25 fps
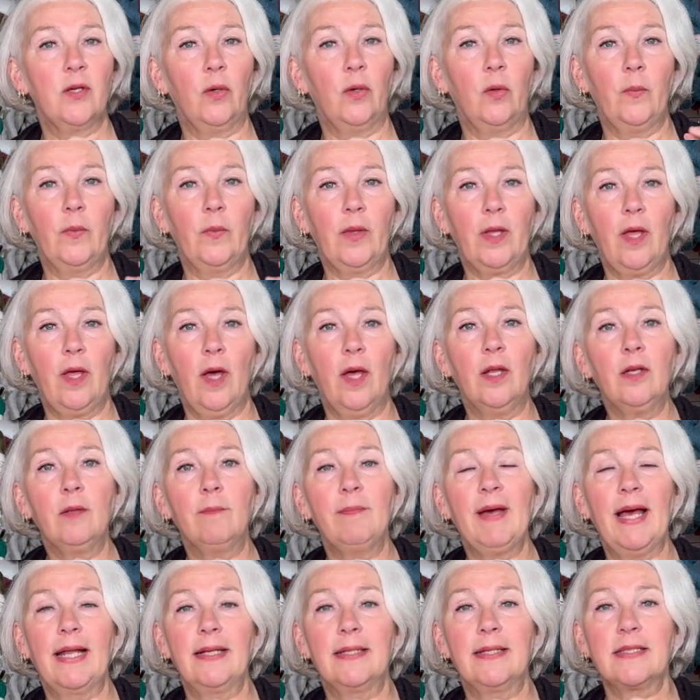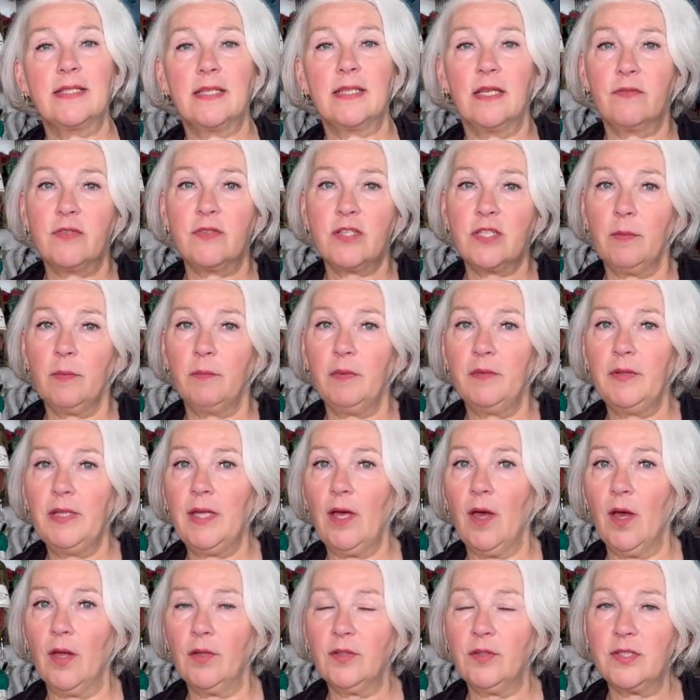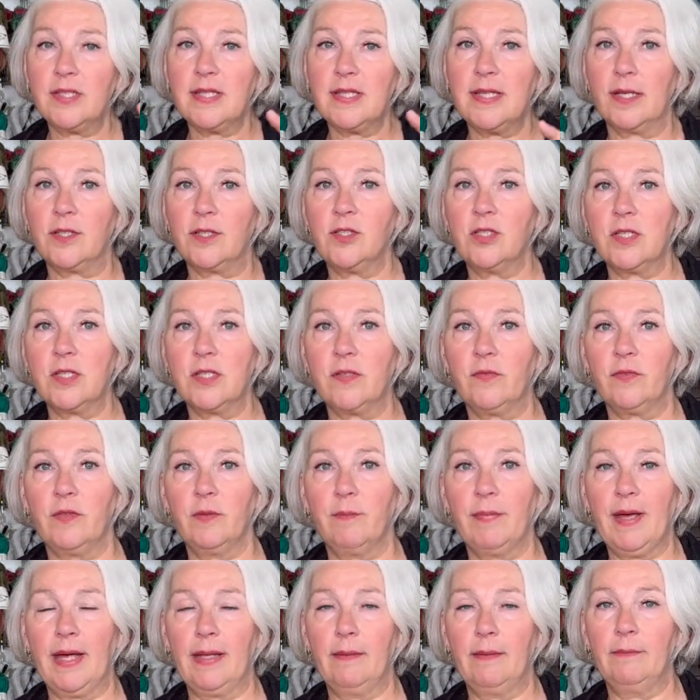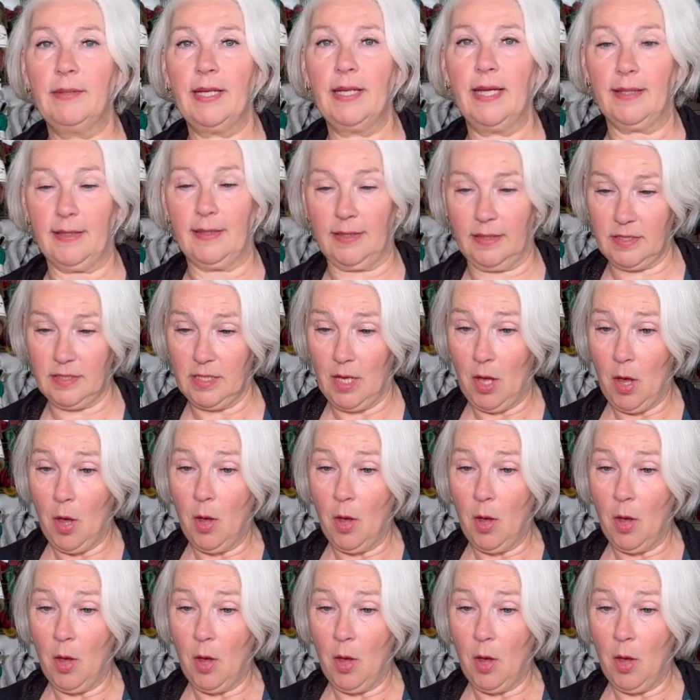on the color balance of some of the other sections of the blanket,